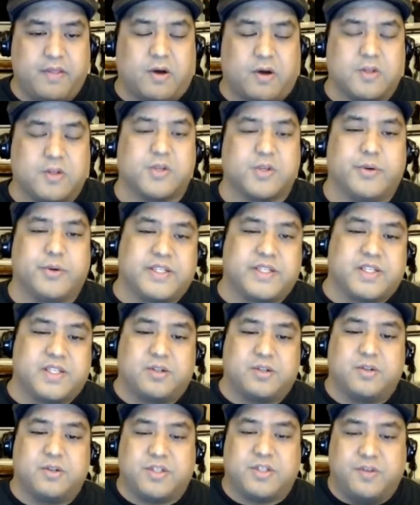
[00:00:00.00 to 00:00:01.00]
also
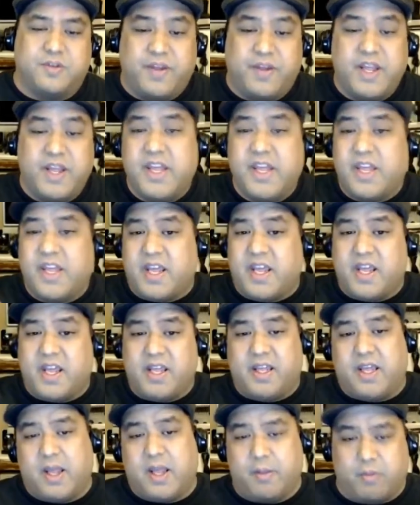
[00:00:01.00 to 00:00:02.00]
exclusive
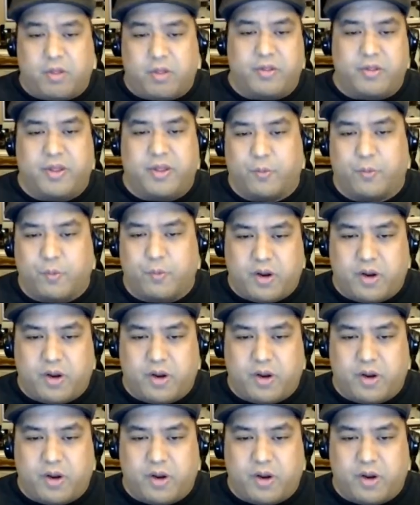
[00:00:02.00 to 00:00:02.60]
in-game clothing.